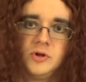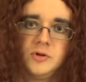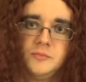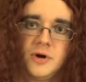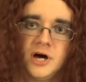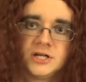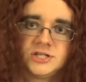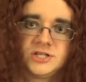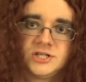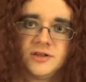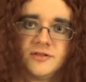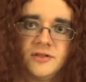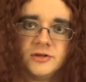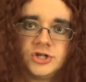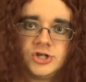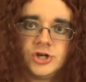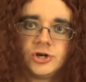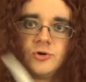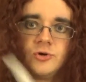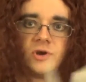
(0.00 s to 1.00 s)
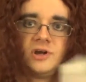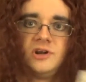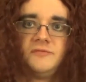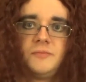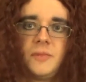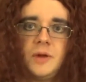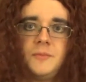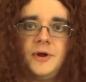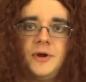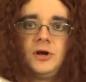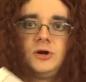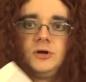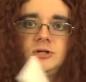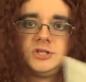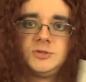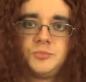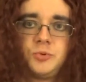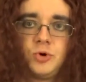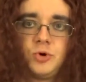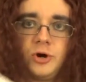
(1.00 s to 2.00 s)
much to the chagrin of my
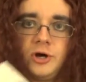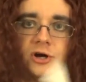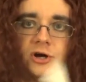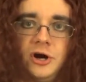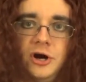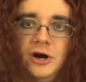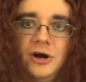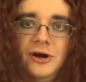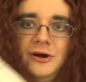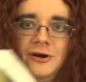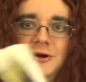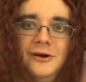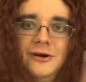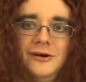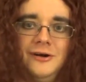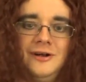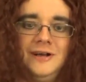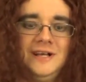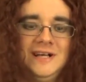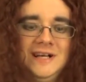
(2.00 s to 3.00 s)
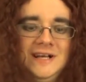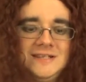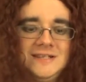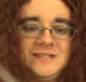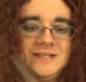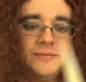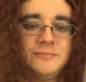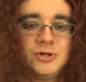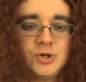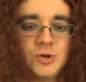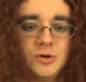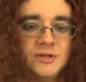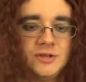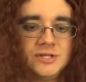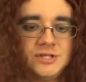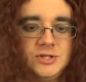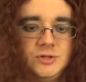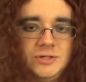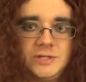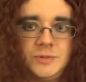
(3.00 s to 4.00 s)
parents' printer. So I'm sure
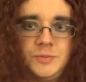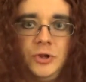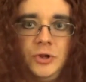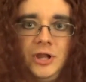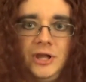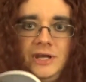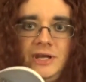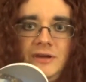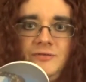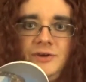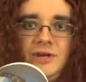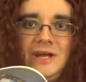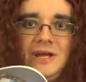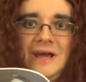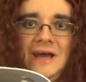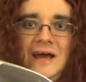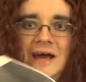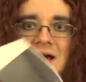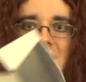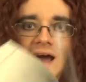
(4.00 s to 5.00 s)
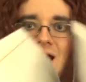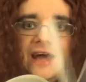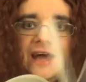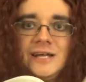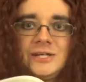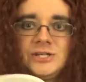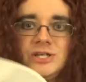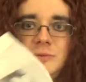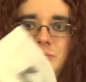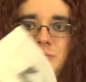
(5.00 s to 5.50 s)
this used plenty of ink. I actually